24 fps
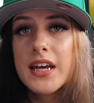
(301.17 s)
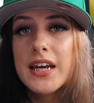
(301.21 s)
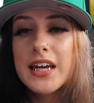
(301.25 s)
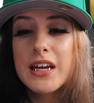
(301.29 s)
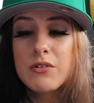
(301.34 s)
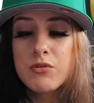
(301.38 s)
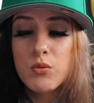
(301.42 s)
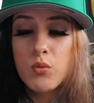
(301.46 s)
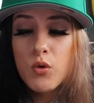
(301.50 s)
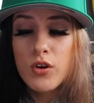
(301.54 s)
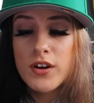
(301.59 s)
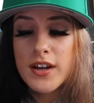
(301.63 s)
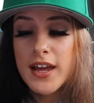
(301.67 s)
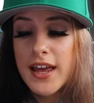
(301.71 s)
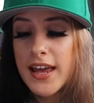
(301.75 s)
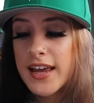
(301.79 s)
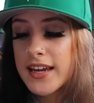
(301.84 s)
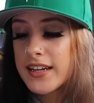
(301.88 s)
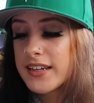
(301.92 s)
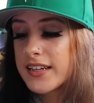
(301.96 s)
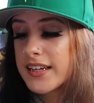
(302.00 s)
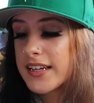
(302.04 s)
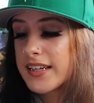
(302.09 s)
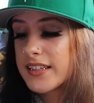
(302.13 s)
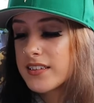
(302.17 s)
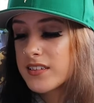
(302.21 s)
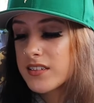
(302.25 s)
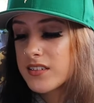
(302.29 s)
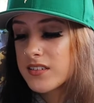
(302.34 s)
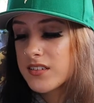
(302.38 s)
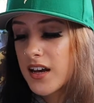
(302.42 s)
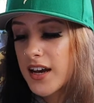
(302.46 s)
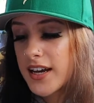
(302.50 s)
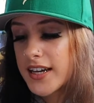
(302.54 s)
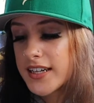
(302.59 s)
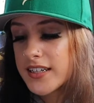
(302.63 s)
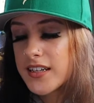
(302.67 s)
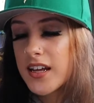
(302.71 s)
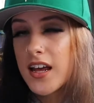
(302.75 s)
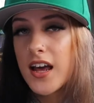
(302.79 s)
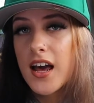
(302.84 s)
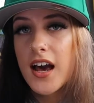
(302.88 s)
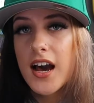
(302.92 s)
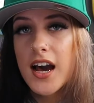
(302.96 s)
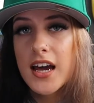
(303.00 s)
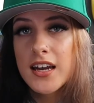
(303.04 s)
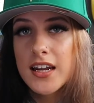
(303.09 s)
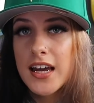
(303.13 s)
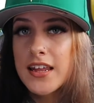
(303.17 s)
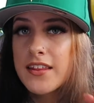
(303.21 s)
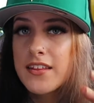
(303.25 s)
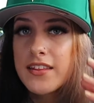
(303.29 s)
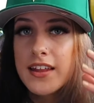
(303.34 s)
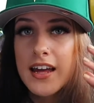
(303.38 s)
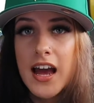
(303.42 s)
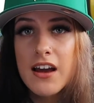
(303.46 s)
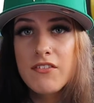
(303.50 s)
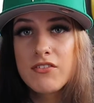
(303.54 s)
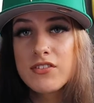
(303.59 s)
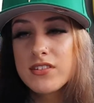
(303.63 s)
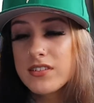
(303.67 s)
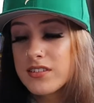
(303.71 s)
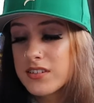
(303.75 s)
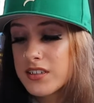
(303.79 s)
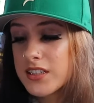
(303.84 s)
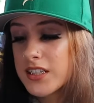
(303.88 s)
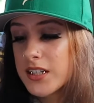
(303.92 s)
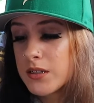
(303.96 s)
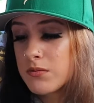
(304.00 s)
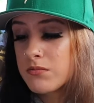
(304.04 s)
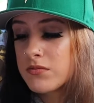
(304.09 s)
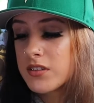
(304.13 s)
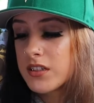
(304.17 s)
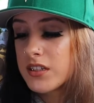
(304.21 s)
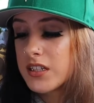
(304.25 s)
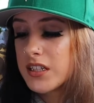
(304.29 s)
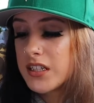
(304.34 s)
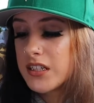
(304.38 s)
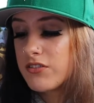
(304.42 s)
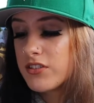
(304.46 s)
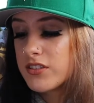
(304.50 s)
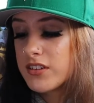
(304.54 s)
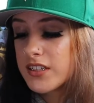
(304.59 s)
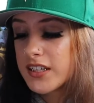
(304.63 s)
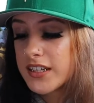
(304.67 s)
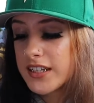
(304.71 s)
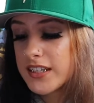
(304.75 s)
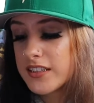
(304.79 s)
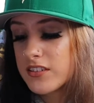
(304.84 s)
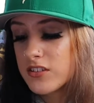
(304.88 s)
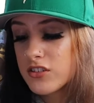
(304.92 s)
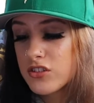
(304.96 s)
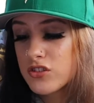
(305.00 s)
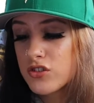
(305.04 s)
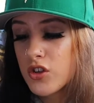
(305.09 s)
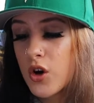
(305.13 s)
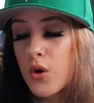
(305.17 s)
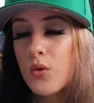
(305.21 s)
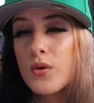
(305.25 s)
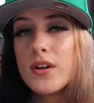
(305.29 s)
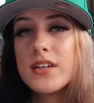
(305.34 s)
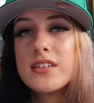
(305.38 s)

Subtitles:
If you want to head inside, I like that they haven't skimped, and even the insole